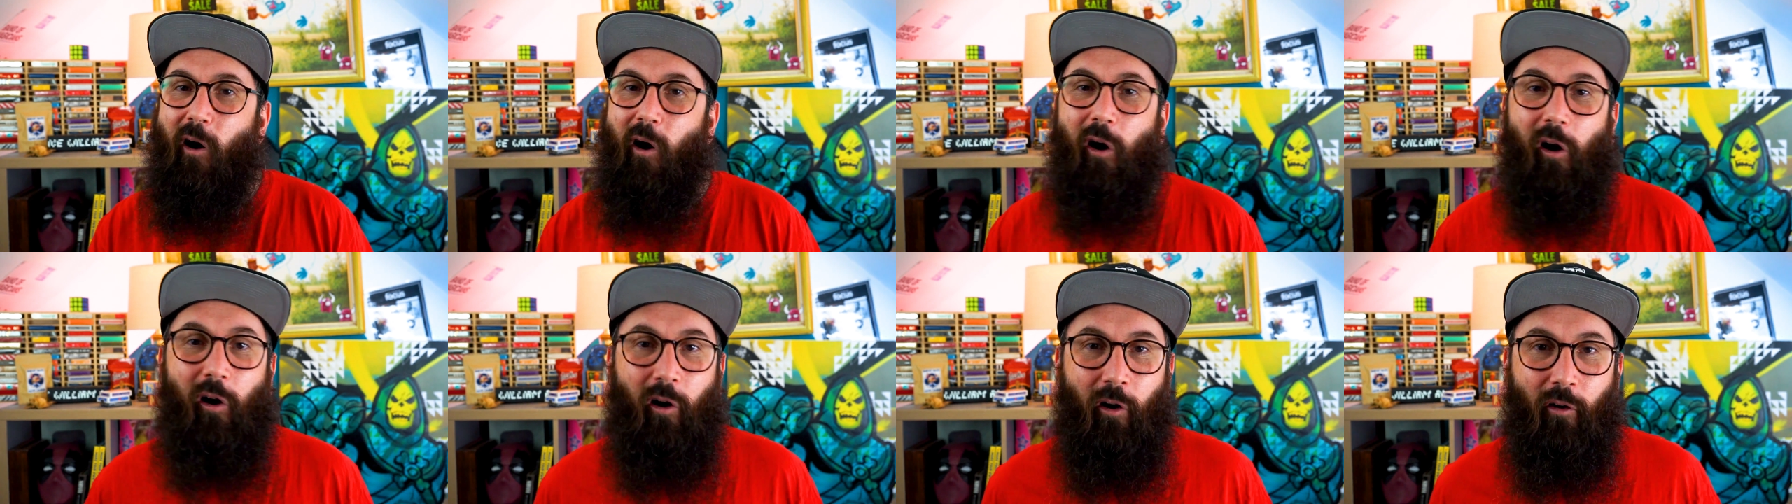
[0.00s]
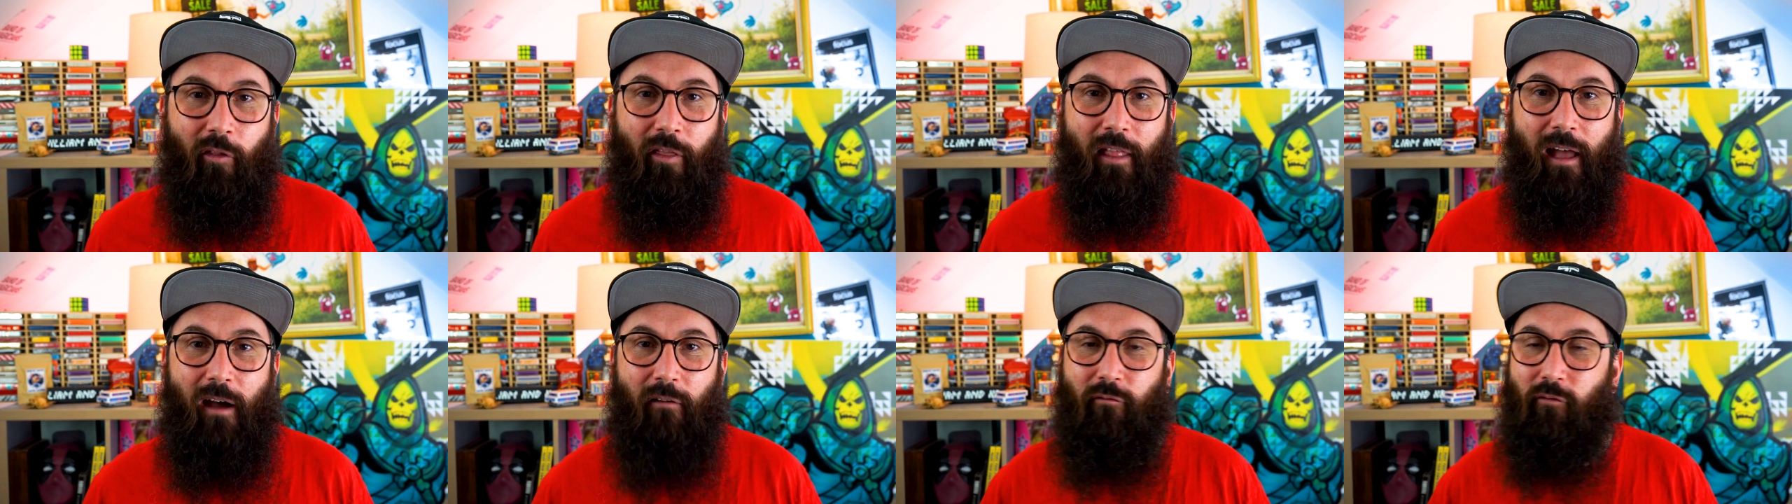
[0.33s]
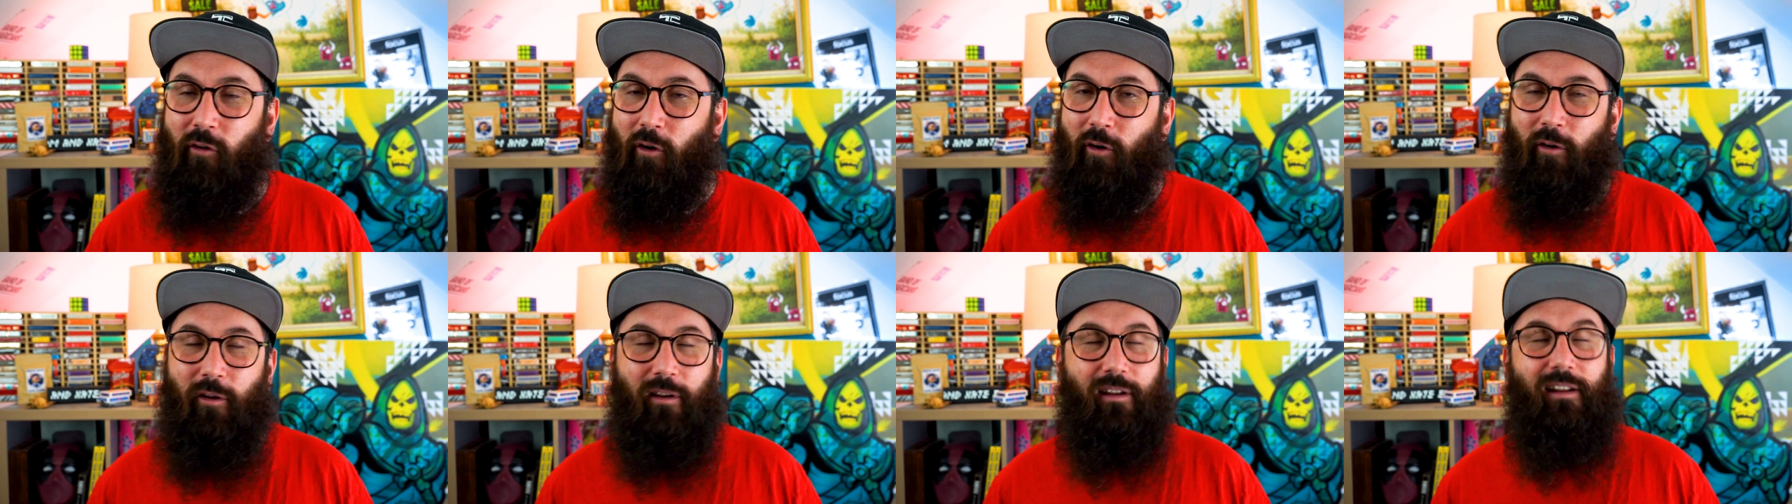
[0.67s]
on that
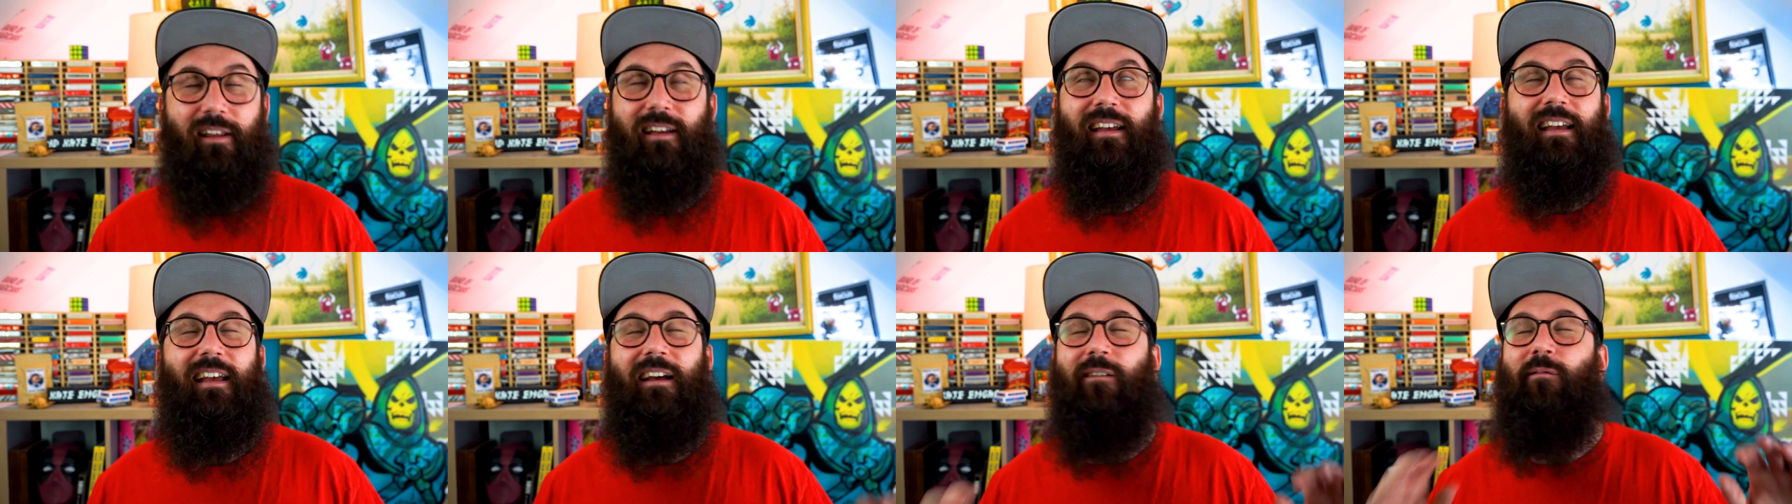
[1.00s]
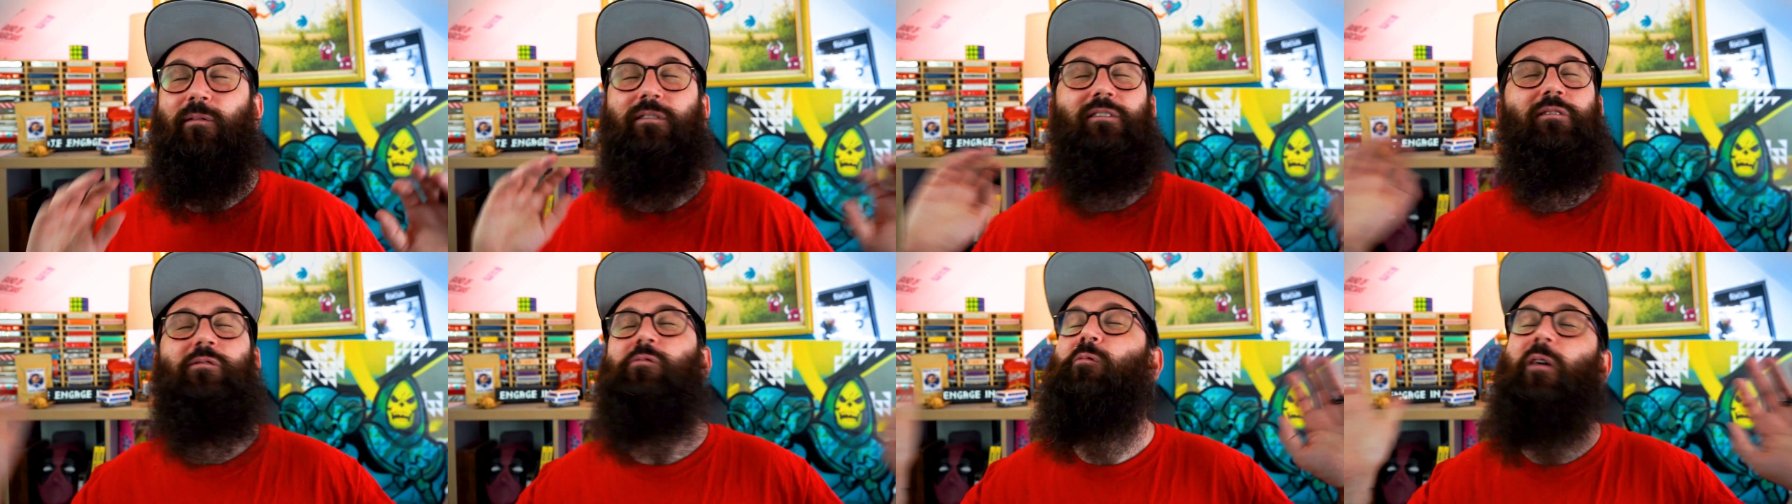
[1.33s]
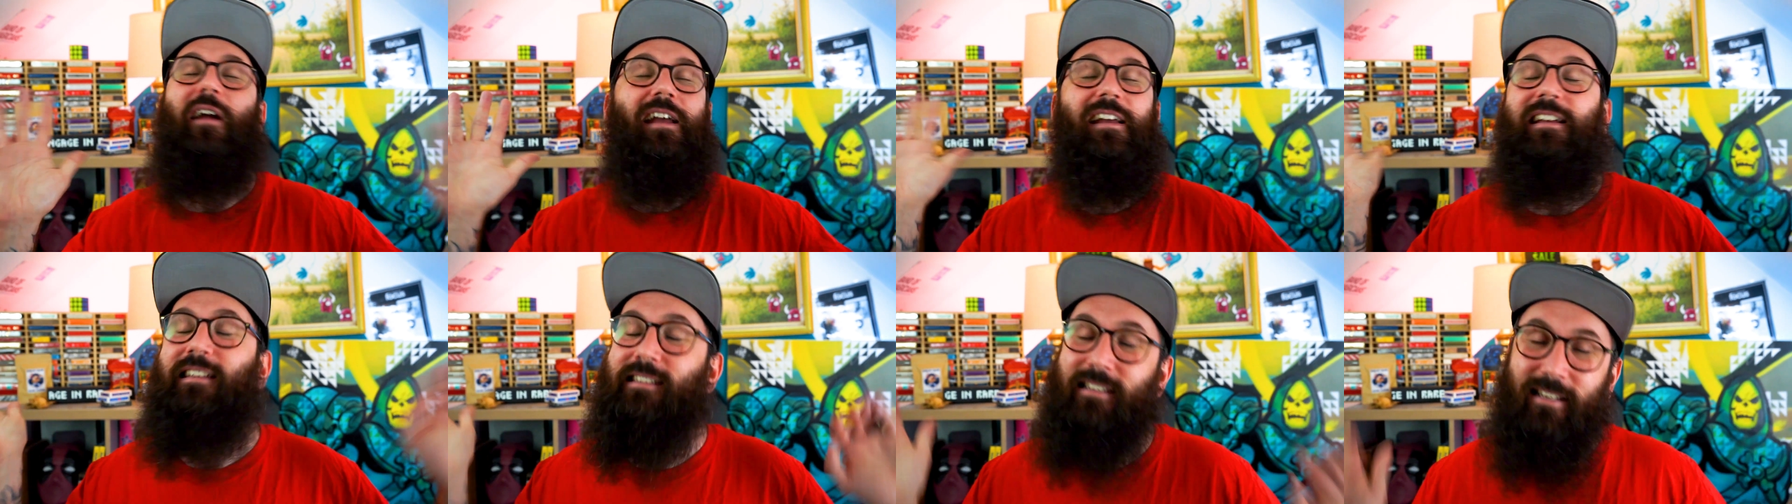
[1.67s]
phone. It was
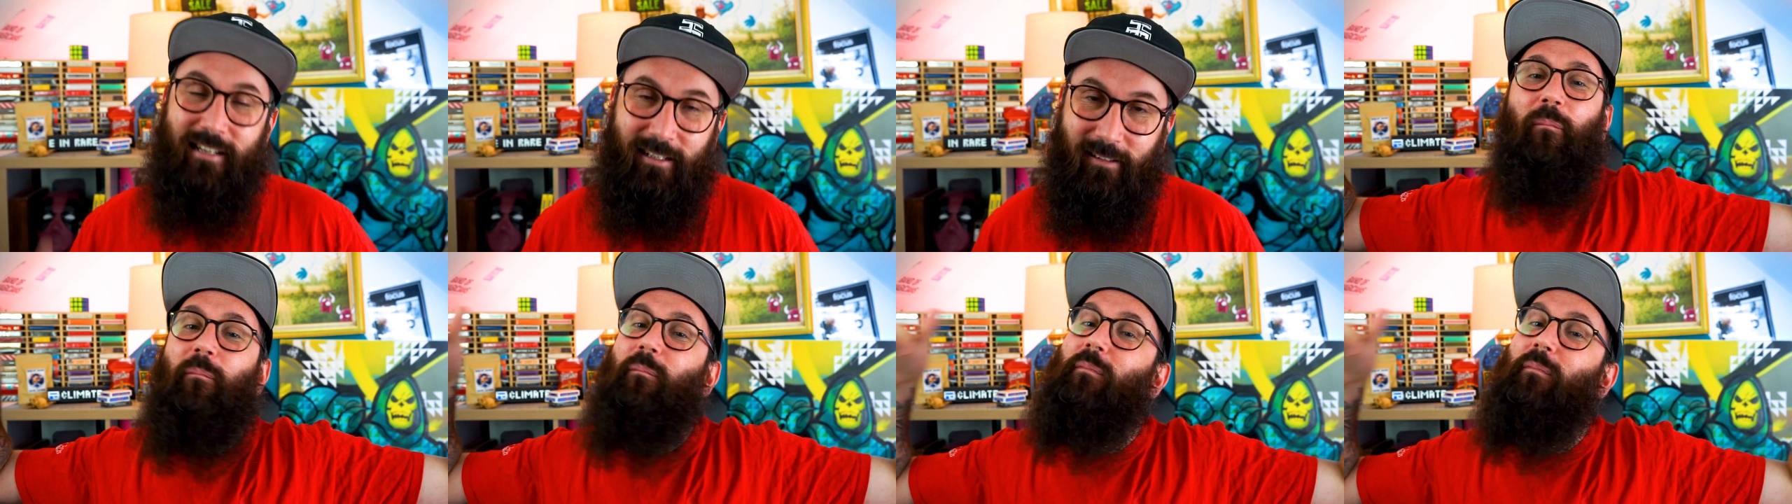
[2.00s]
crazy.